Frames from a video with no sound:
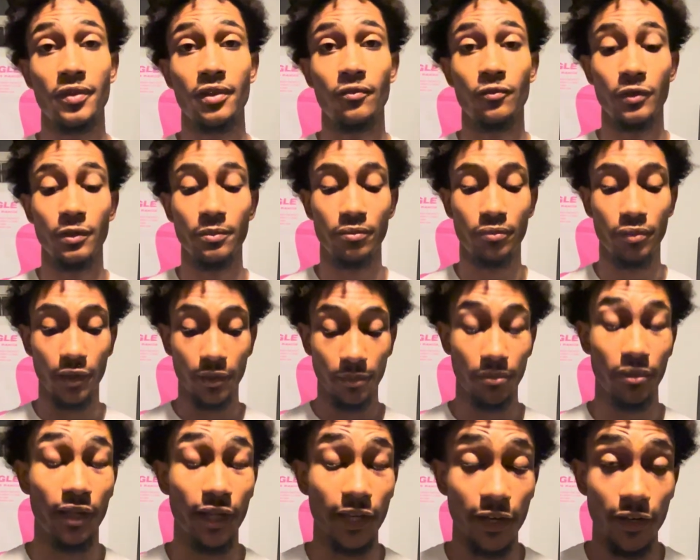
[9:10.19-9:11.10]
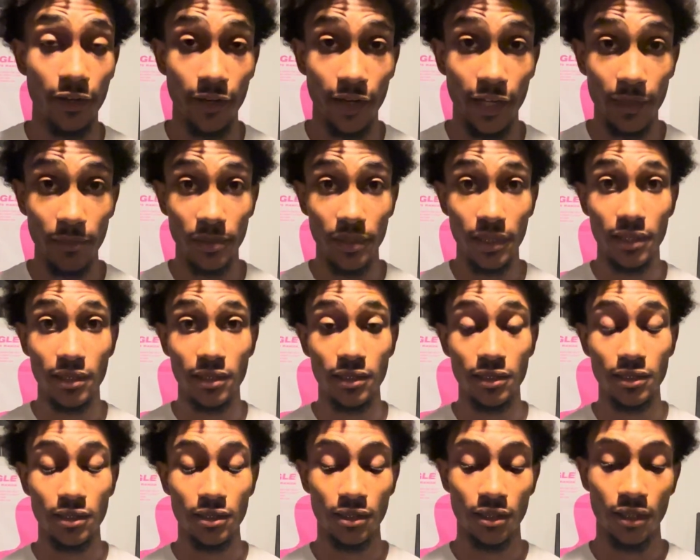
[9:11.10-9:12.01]
We apply our
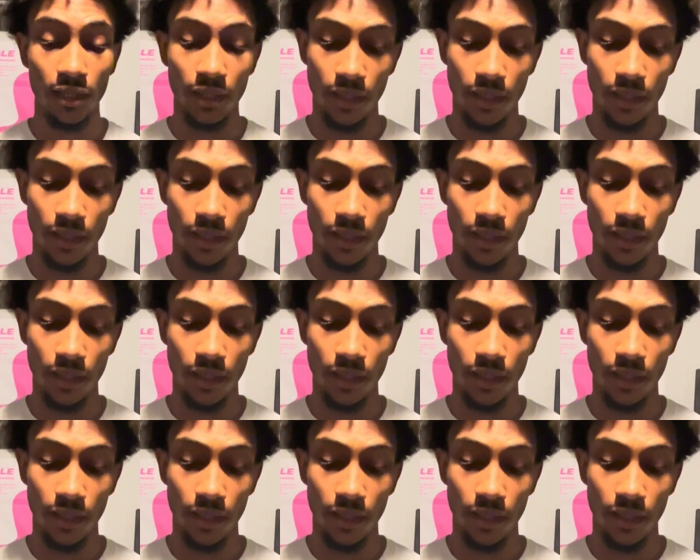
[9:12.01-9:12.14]
APC,